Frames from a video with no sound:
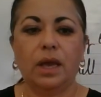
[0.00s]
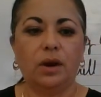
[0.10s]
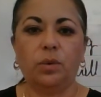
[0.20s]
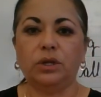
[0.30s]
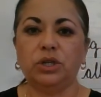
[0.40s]
I
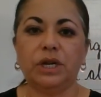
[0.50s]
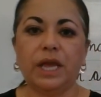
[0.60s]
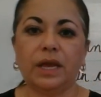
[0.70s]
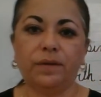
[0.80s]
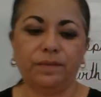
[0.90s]
don't want you to
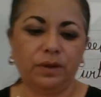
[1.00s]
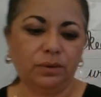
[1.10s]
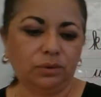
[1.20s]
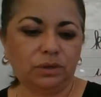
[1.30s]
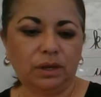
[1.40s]
get
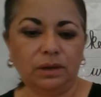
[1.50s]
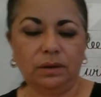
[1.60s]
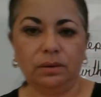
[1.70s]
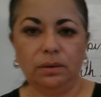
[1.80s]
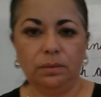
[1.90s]
confused and
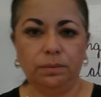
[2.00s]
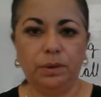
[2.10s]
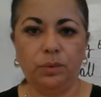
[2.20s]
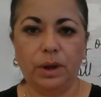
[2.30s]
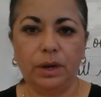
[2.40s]

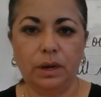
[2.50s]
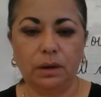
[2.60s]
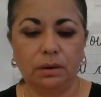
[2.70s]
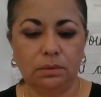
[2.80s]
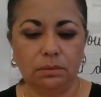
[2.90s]
be
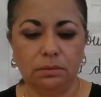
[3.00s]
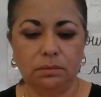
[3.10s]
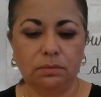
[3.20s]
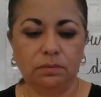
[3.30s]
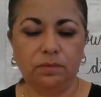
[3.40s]
waiting
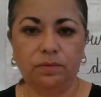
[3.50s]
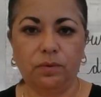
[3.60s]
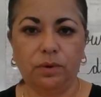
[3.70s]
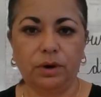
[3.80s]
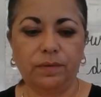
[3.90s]

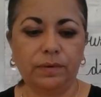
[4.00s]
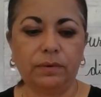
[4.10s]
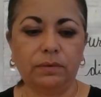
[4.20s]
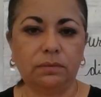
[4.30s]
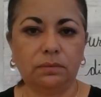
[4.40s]
for a different,
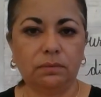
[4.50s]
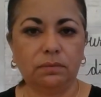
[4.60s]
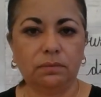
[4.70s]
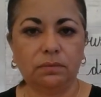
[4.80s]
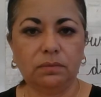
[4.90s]

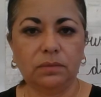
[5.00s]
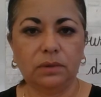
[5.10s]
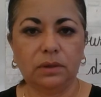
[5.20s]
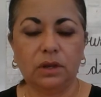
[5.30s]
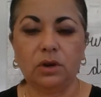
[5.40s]

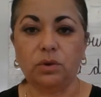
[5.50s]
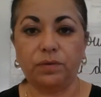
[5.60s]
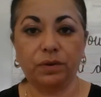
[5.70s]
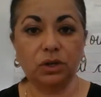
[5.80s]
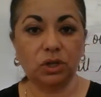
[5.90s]
you know, to
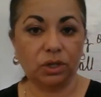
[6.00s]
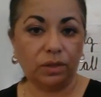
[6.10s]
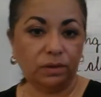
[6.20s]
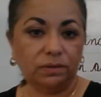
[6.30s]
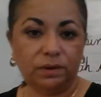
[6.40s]
finish this
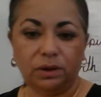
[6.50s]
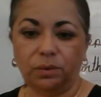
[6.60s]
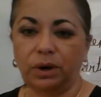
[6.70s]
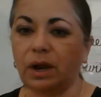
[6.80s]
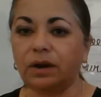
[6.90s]
on this video.
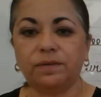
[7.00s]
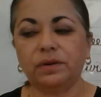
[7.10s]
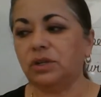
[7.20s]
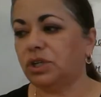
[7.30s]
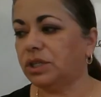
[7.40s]
We're not going to
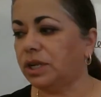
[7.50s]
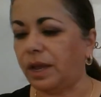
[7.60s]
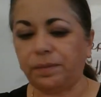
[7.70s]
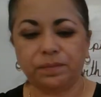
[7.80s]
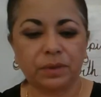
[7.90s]
finish it
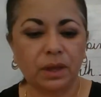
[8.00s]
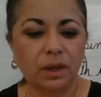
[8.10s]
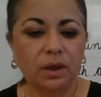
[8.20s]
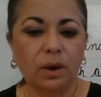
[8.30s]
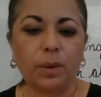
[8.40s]
today.
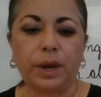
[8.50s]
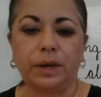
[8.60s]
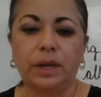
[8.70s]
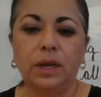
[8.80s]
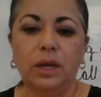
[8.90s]
All right.
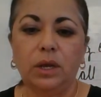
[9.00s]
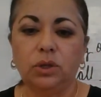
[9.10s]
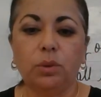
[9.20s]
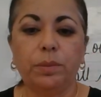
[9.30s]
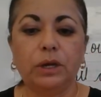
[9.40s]

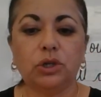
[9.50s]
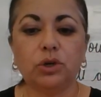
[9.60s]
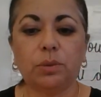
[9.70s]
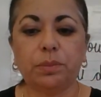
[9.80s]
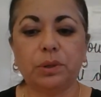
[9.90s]
So make
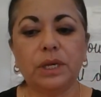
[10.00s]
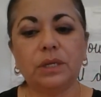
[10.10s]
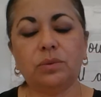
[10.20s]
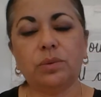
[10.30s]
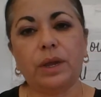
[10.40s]
sure,
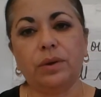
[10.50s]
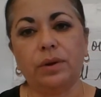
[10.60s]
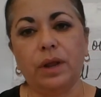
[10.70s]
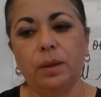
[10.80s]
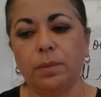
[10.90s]
please write your
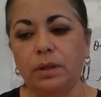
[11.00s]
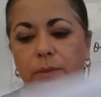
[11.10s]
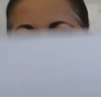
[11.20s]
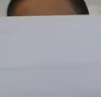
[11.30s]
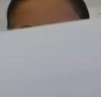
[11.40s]
name on
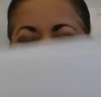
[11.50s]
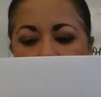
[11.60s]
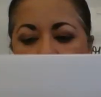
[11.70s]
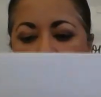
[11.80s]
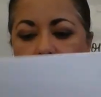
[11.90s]
the paper.
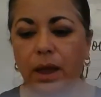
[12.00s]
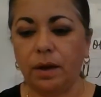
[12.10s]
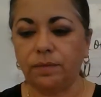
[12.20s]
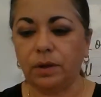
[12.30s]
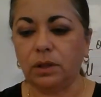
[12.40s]
I
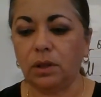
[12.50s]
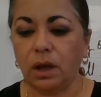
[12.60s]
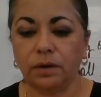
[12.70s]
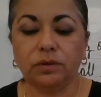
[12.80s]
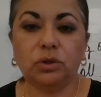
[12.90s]
have a
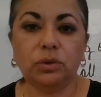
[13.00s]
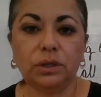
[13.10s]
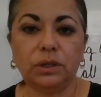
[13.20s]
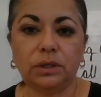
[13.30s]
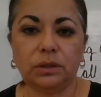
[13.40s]
lot of
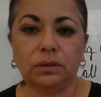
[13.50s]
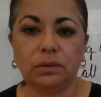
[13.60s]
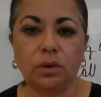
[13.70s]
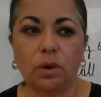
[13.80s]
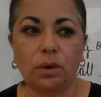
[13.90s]
students,
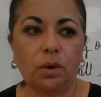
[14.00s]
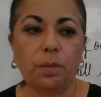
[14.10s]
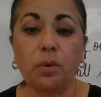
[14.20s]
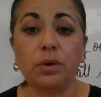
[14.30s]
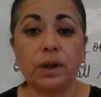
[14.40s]

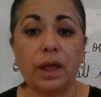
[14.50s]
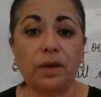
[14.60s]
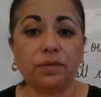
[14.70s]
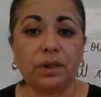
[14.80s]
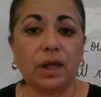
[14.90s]
more than
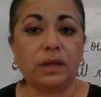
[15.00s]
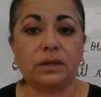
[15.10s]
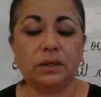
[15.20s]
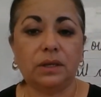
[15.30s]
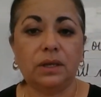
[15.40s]
half the
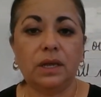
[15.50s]
class,